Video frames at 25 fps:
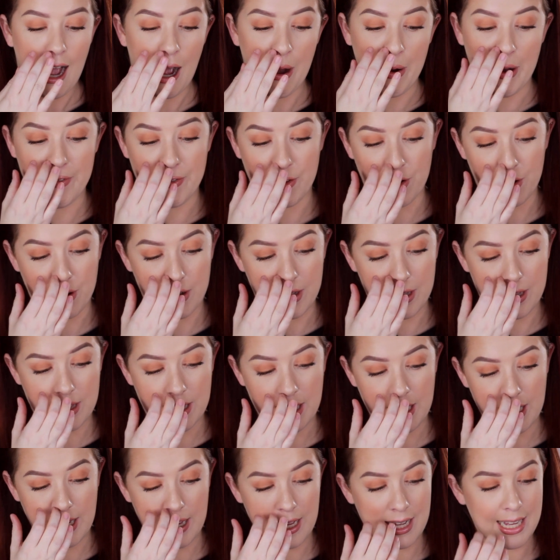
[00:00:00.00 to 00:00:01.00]
However,
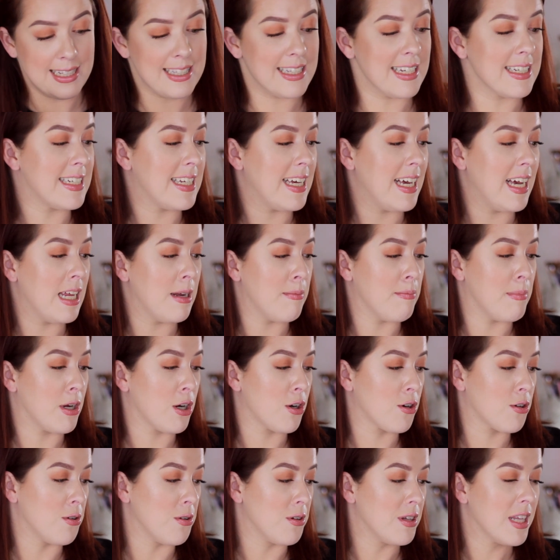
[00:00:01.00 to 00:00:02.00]
the It's a 10
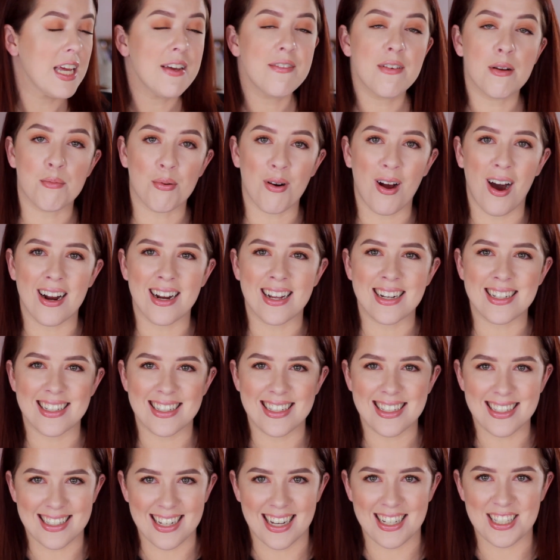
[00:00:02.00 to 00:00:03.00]
Miracle Leave-In
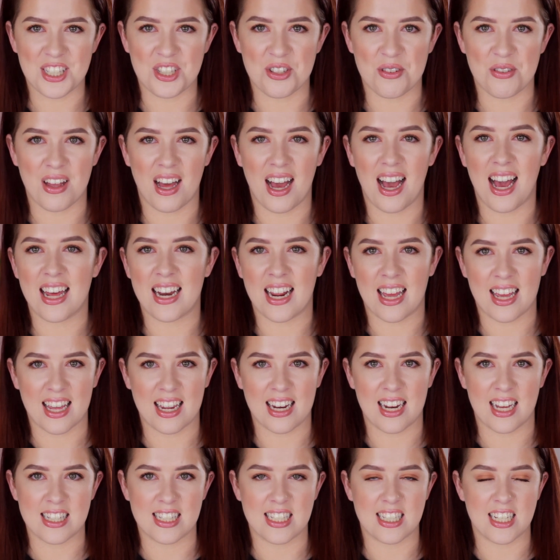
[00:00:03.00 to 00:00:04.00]
product does do that, and I
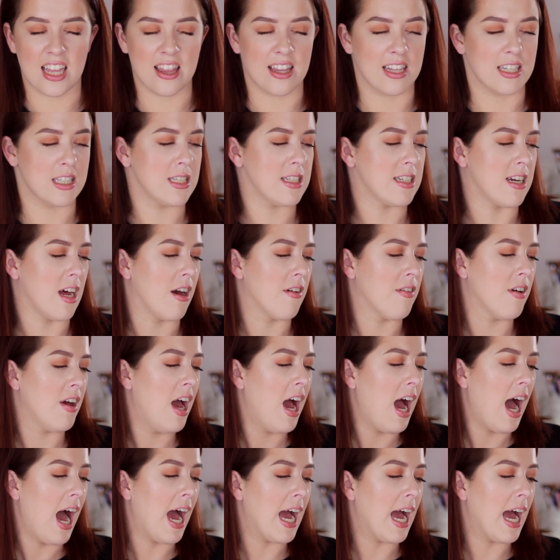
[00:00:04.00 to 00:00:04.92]
cannot stand this stuff.